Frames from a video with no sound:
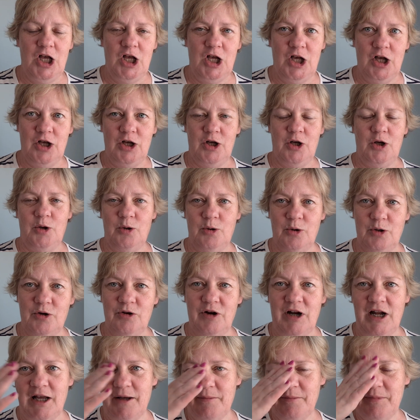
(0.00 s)
oh
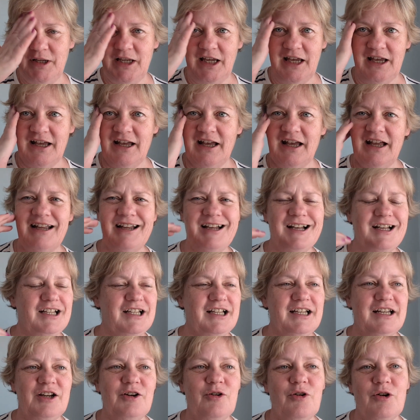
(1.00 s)
crap, yeah.
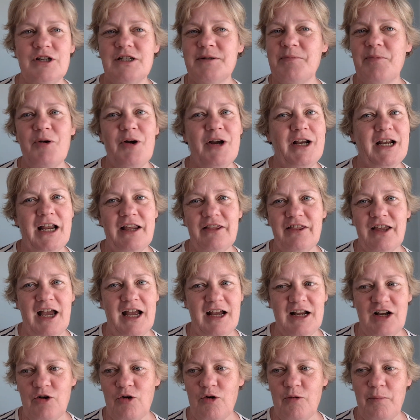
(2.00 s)
And it got to the point
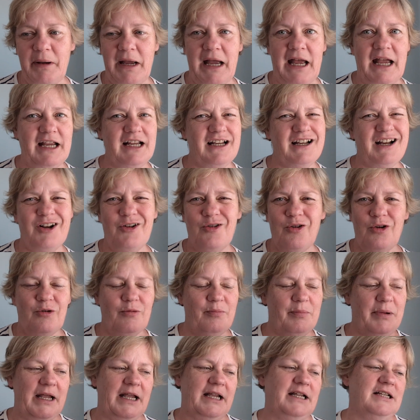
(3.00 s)
I got
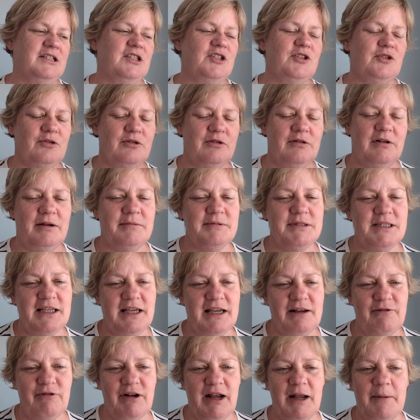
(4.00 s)
behind. So I was
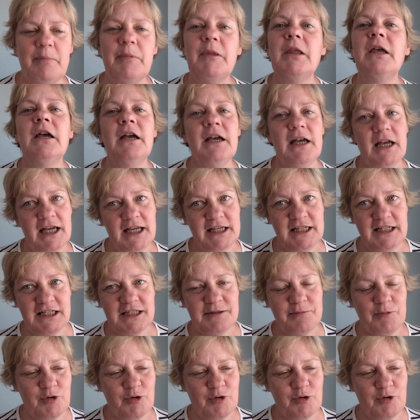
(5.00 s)
like, right, I need to